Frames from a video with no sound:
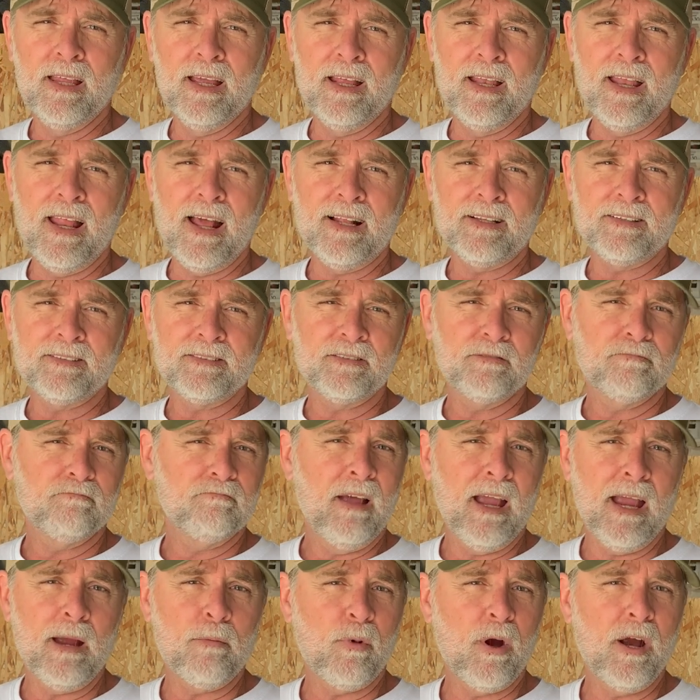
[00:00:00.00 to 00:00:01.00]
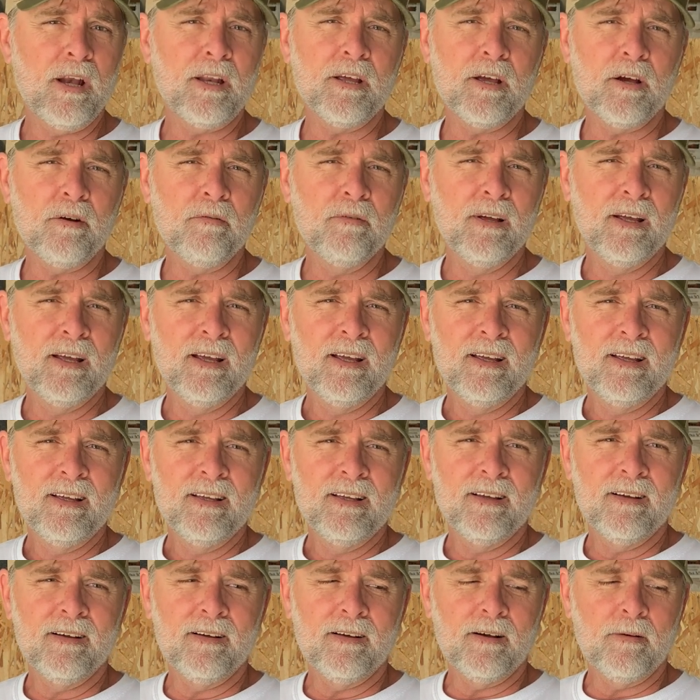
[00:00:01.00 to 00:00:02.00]
And that's ham radio.
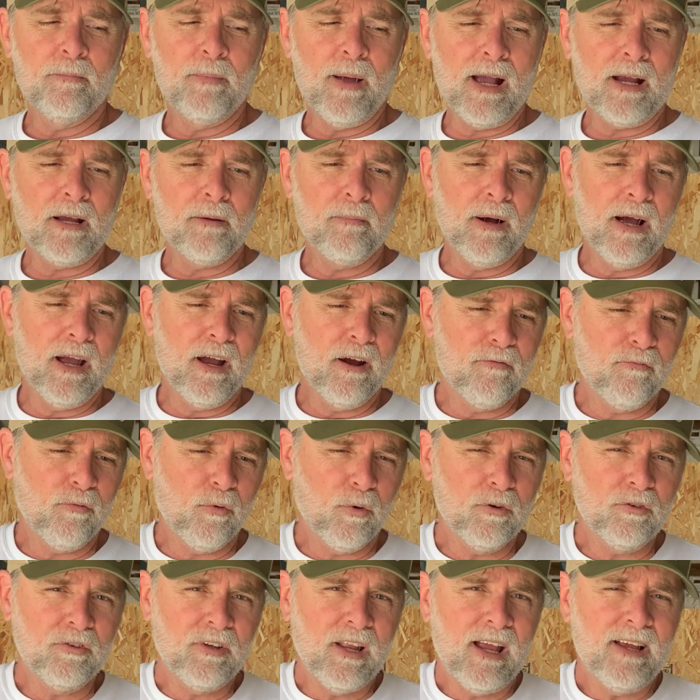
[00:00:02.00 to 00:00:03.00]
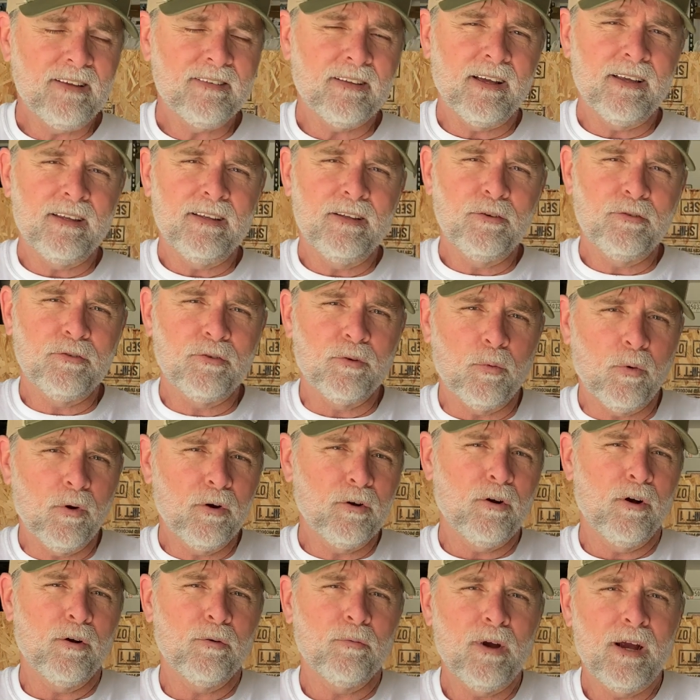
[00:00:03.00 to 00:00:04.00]
Back in my Air Force days, I used to
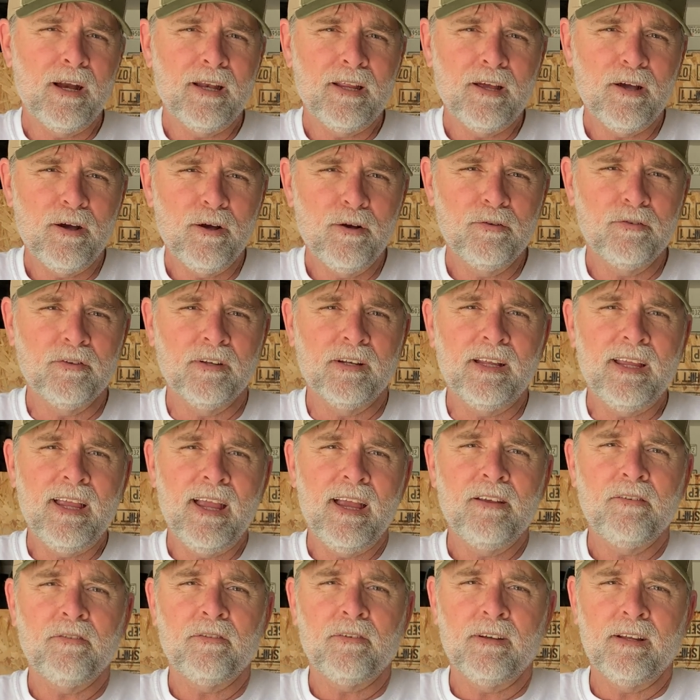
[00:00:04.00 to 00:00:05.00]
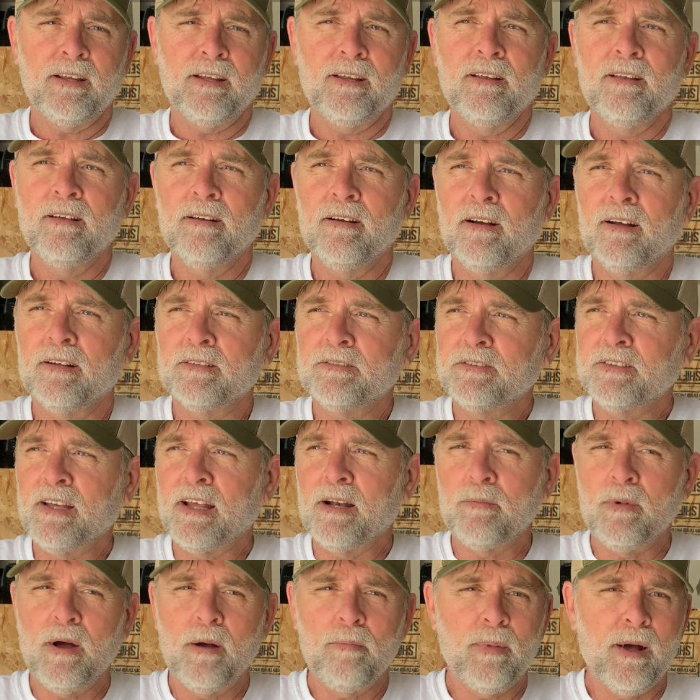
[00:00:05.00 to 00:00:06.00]
work on radios and occasionally set
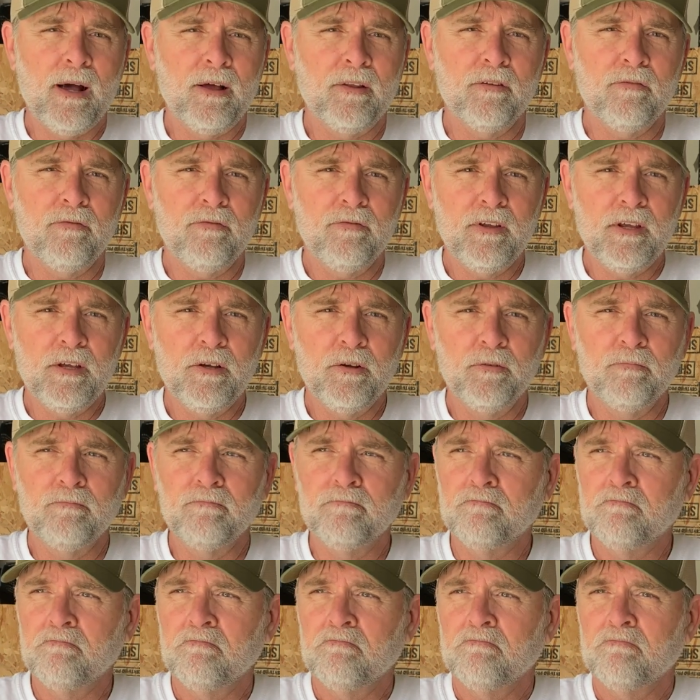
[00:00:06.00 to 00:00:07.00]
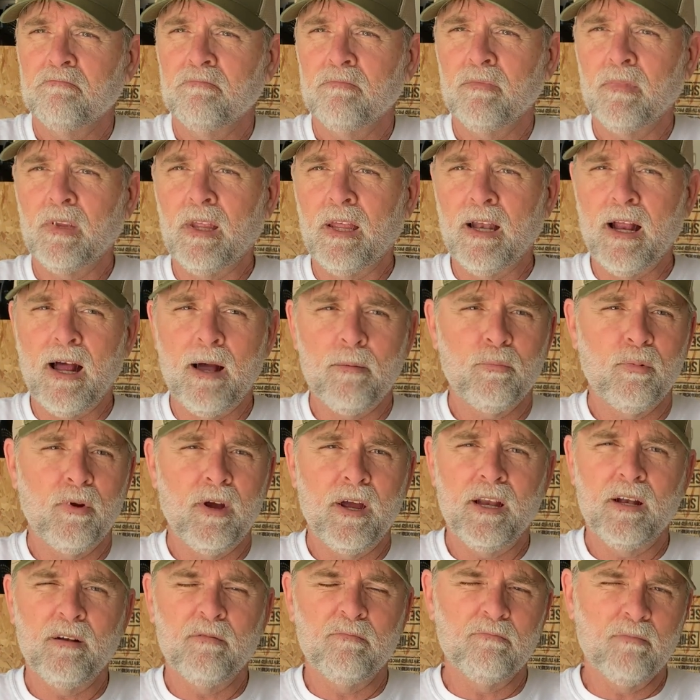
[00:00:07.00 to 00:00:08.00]
them up out in the field and
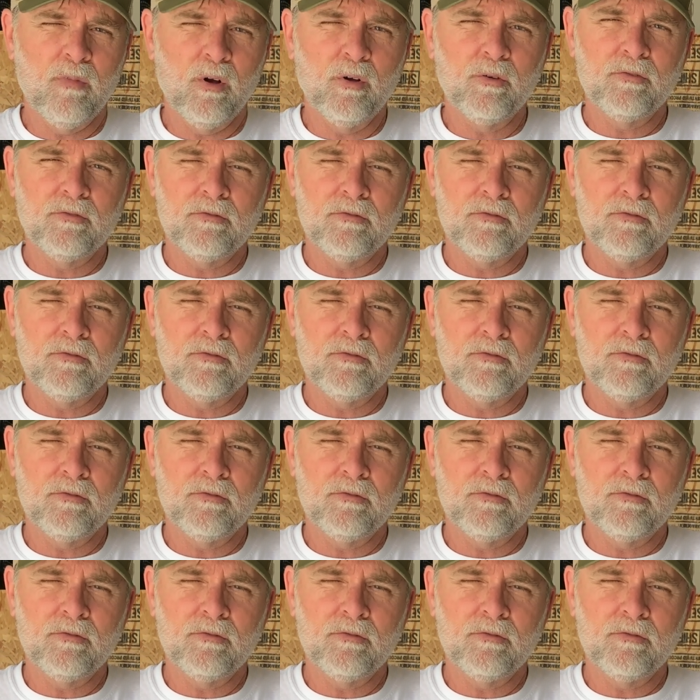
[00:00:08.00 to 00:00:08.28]
operate them.